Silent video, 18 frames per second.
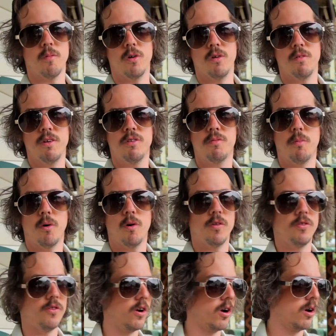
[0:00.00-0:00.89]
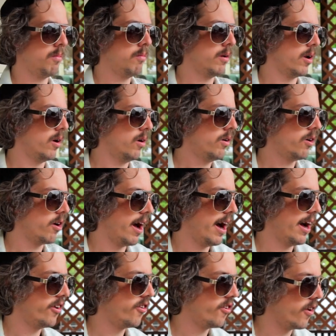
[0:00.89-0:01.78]
movies, Bull Durham, you know,
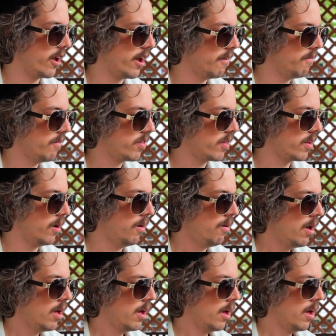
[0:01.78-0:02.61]
Crash Davis, you know.